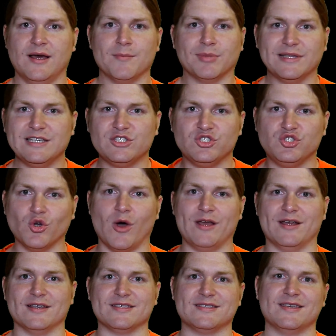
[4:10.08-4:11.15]
Please join
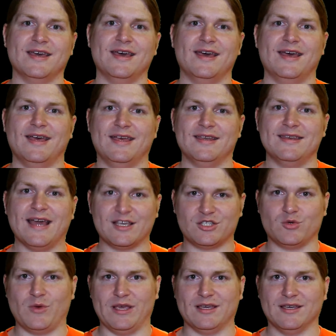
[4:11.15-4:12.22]
us next
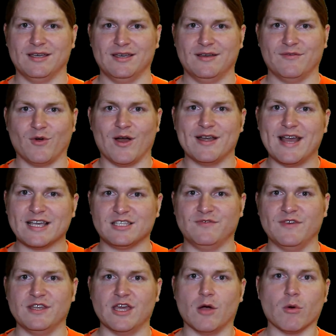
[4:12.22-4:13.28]
week for our next
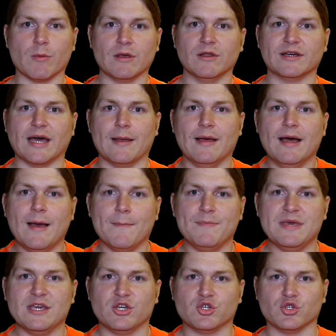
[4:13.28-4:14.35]
video when we look at
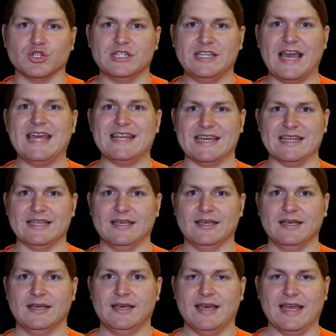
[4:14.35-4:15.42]
being created
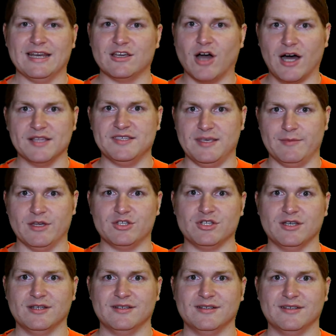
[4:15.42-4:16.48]
in God's
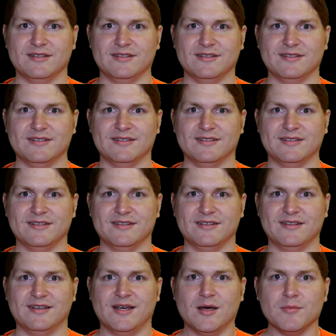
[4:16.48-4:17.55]
image.
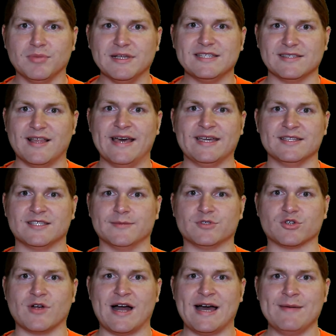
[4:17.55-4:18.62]
Please like and
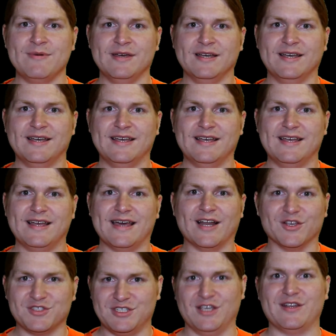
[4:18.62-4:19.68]
subscribe, and
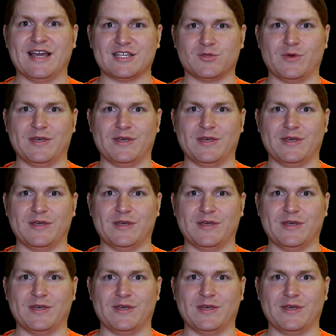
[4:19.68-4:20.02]
I'll see you next